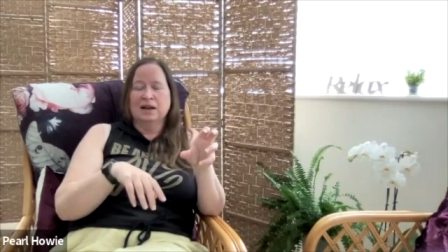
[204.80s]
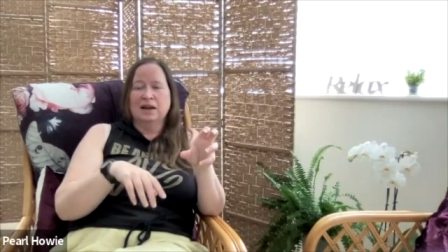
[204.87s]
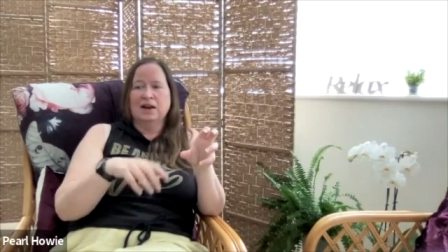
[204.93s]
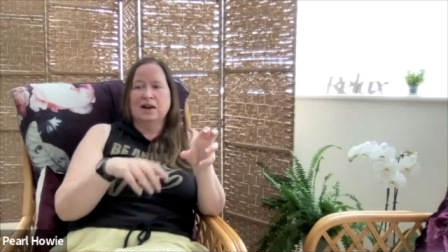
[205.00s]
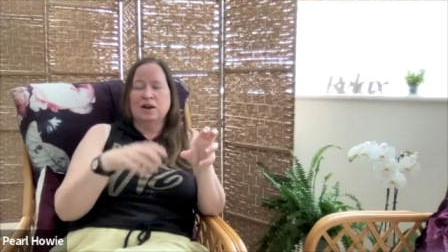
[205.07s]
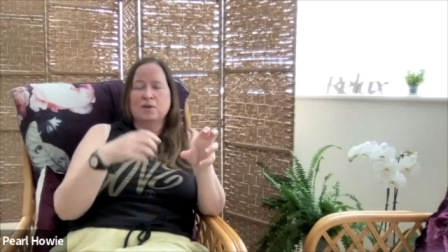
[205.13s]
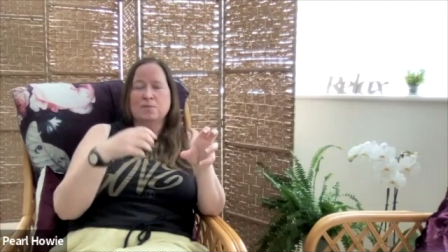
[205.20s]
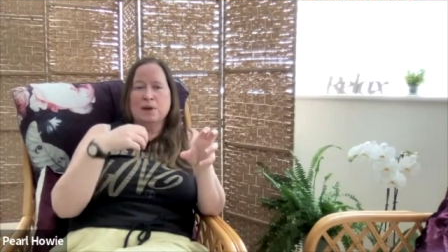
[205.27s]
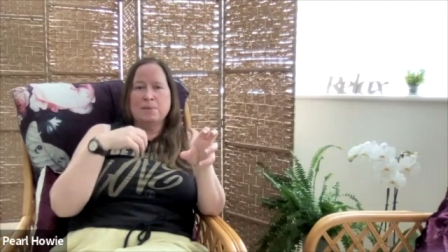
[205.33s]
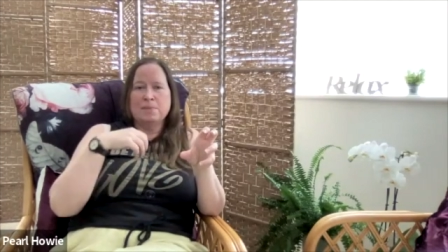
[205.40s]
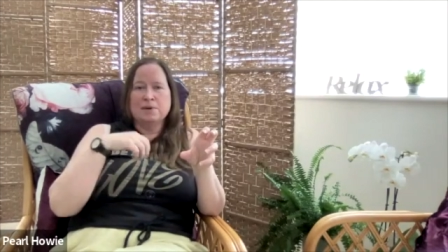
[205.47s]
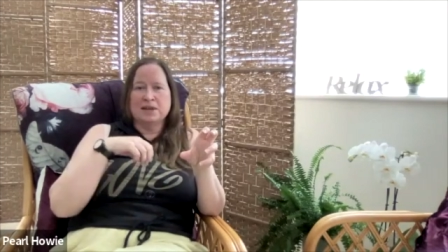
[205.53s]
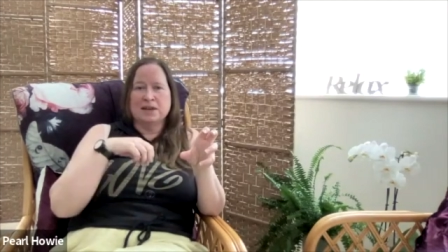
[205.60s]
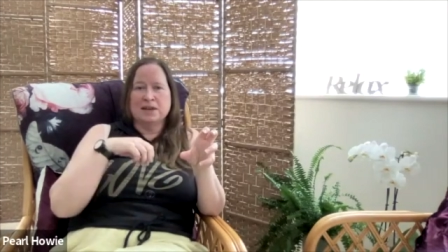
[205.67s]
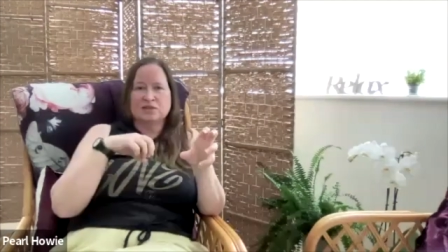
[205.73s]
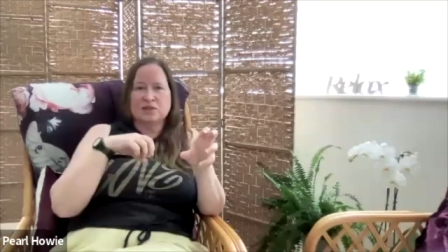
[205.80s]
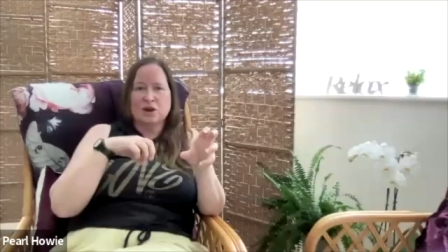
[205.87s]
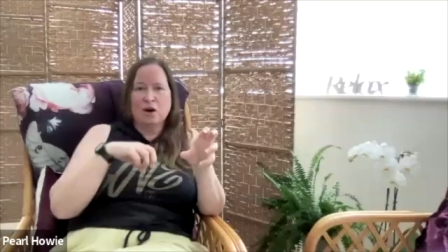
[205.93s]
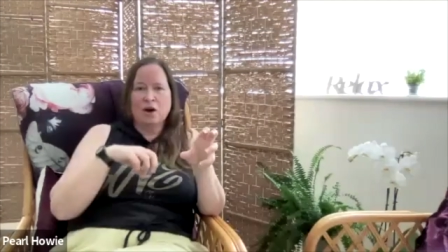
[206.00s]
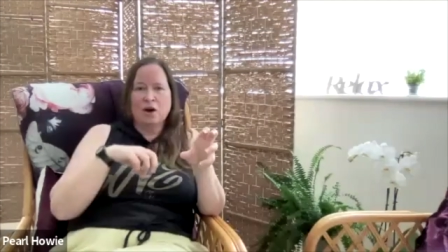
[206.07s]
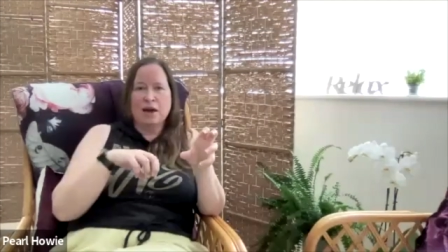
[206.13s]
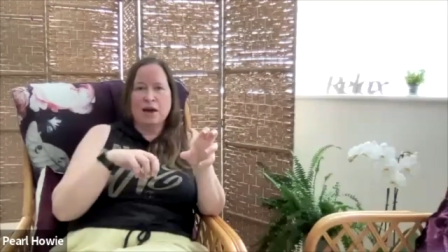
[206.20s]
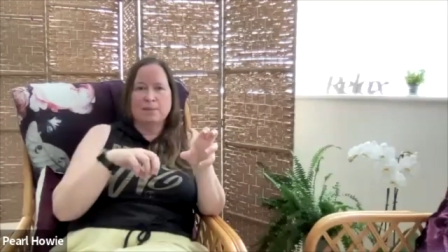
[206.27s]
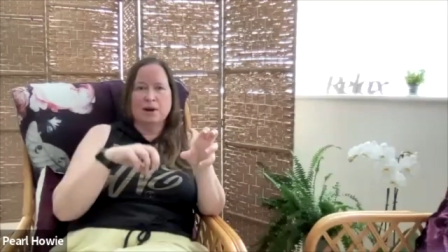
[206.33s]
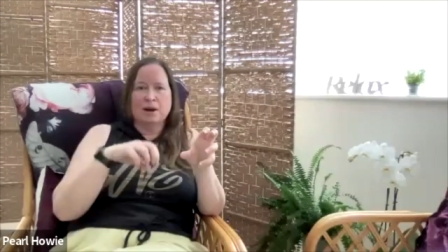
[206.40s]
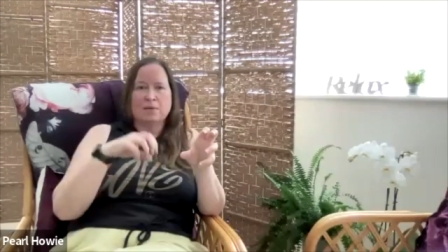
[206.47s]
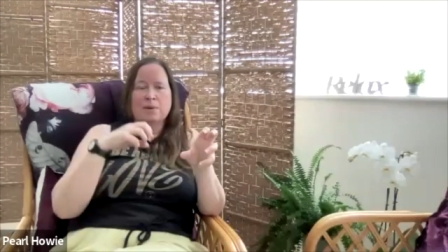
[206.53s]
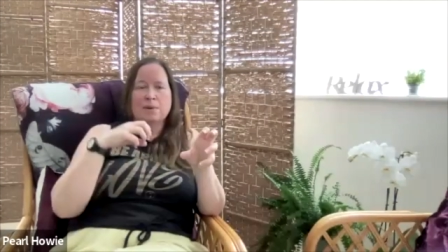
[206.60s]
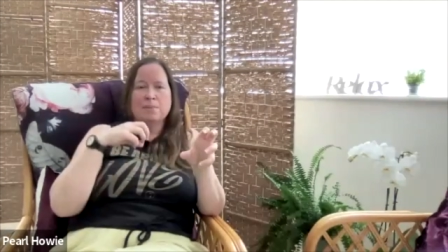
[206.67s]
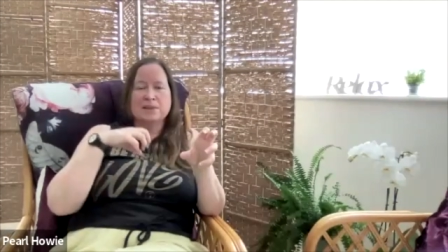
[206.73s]
and I remember that time, and I
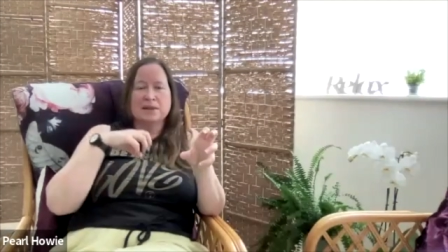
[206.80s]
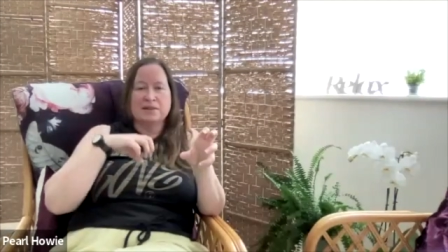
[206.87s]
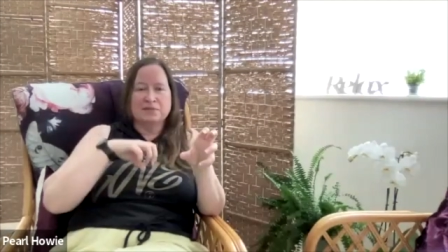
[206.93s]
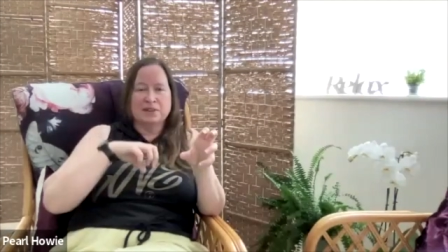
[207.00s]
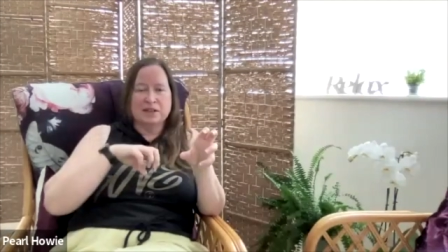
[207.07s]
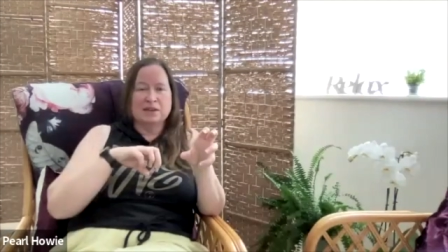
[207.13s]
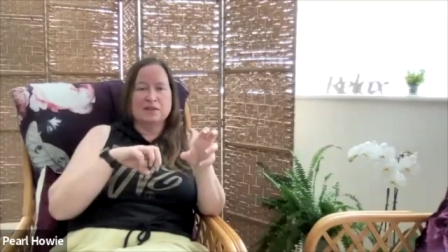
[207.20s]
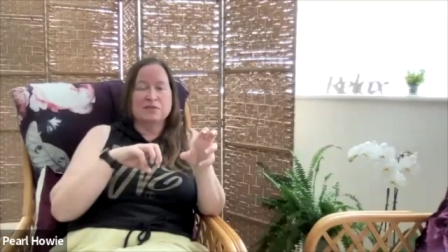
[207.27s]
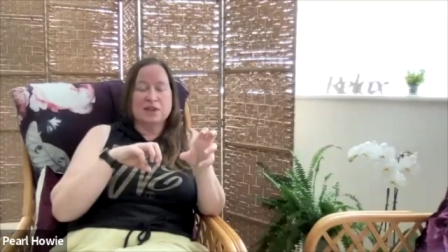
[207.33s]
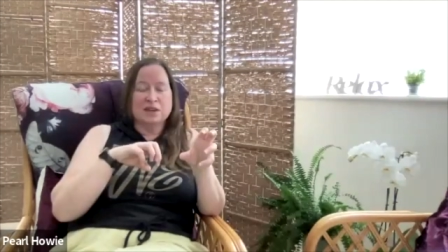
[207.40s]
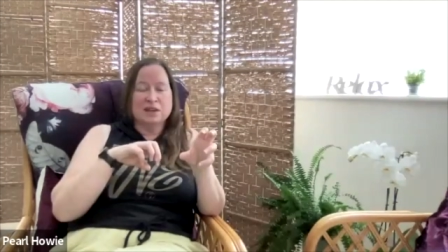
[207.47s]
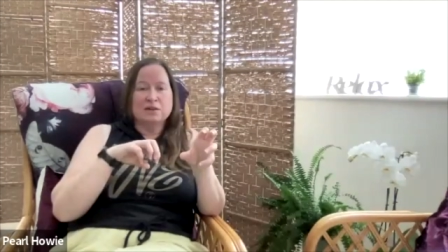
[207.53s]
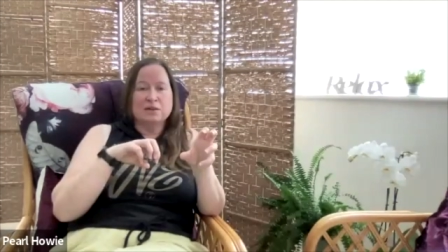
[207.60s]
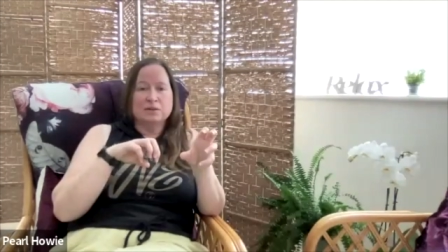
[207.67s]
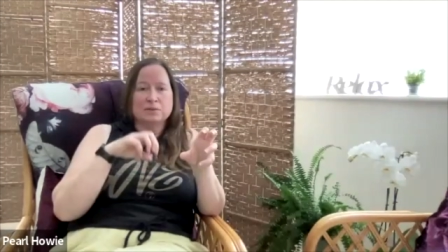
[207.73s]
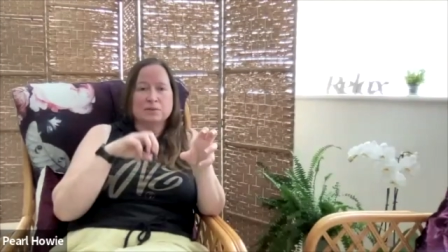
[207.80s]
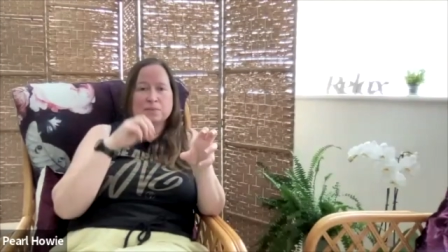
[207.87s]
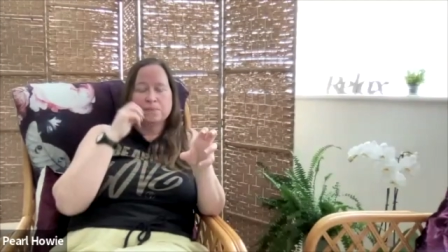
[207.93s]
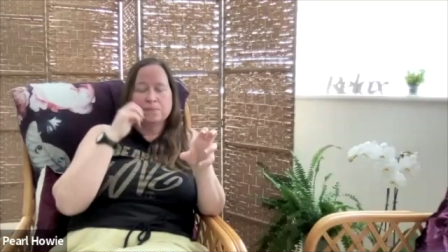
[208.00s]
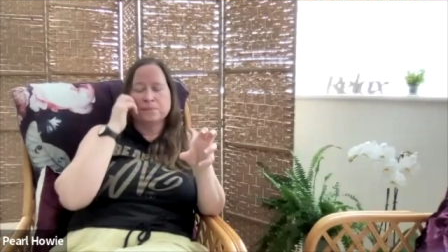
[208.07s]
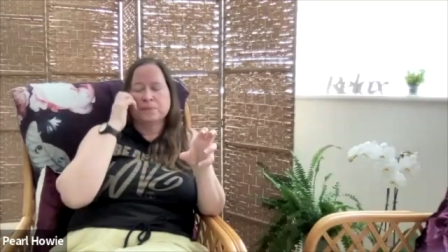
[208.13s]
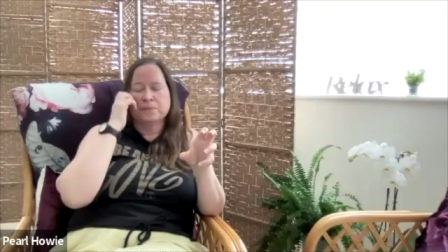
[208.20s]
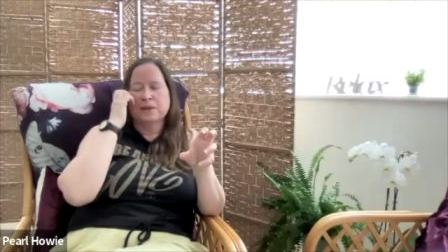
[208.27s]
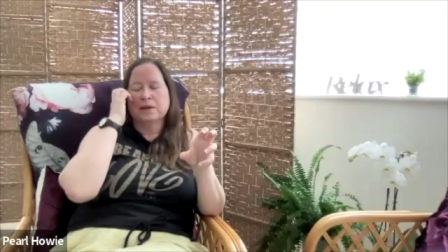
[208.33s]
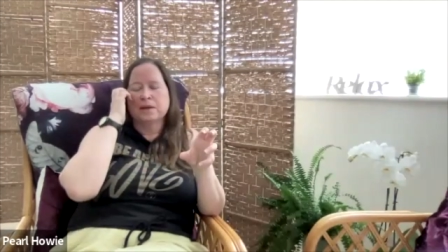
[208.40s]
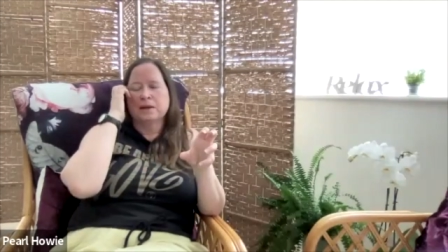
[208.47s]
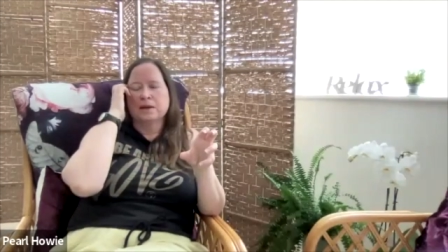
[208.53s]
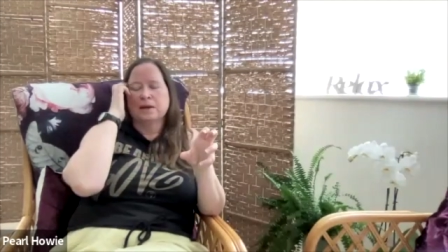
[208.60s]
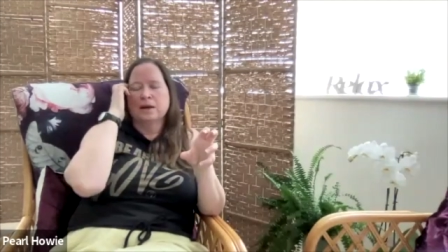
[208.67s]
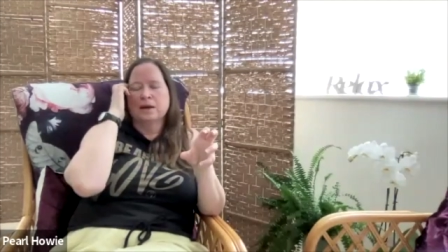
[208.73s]
remember that feeling of guilt.
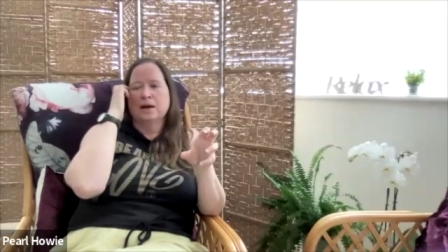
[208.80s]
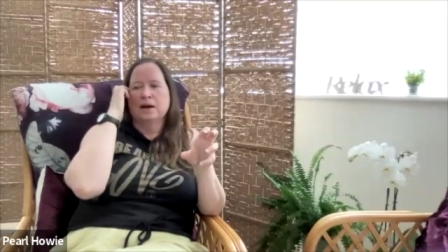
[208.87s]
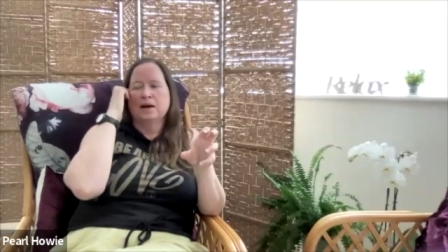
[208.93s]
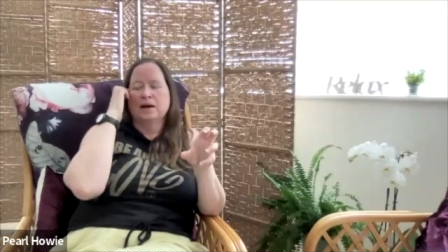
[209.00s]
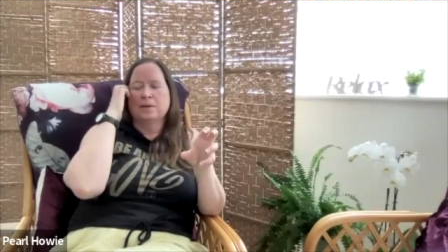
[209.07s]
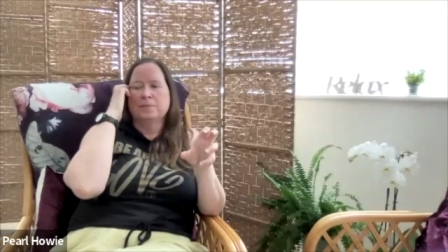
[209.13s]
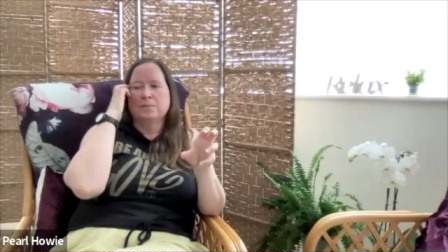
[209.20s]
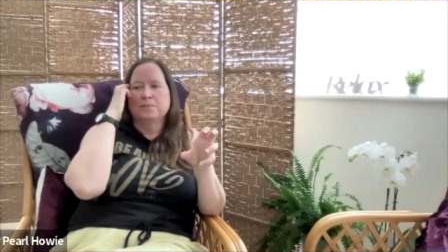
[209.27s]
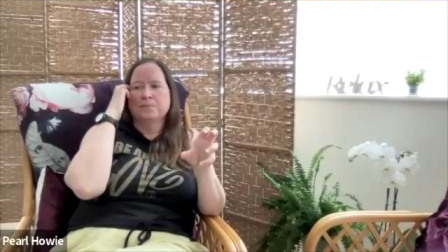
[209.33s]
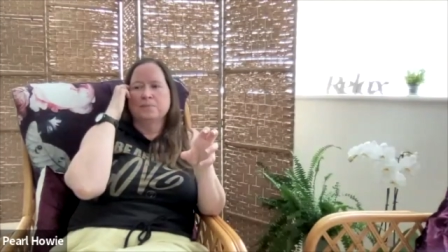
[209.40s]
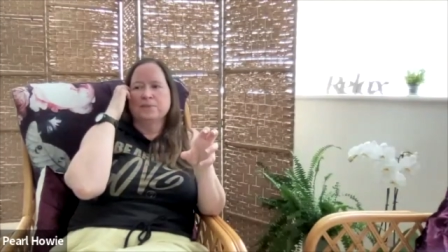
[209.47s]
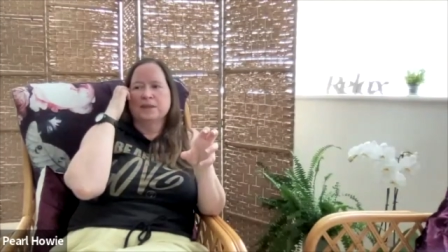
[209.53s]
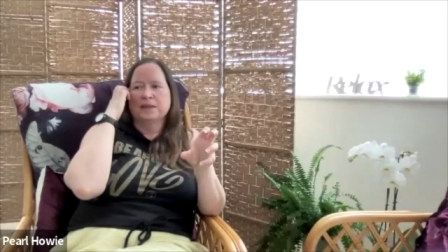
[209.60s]
Um,